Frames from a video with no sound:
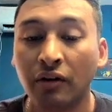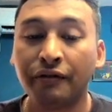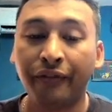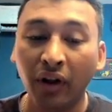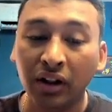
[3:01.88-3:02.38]

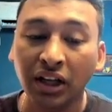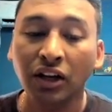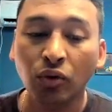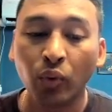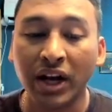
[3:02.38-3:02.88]

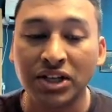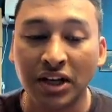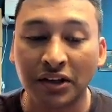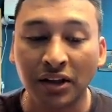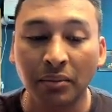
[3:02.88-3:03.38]
Falling wedge
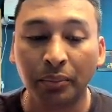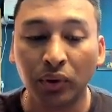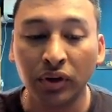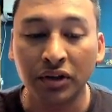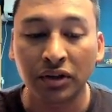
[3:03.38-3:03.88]
is a
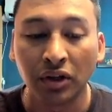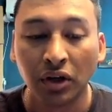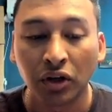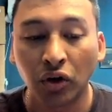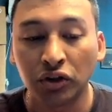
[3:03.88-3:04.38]
bullish
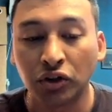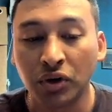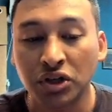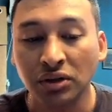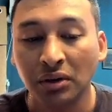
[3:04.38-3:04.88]

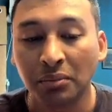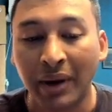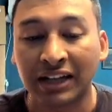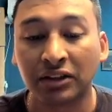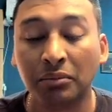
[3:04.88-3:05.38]
continuation
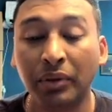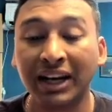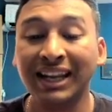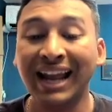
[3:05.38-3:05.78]
pattern, but in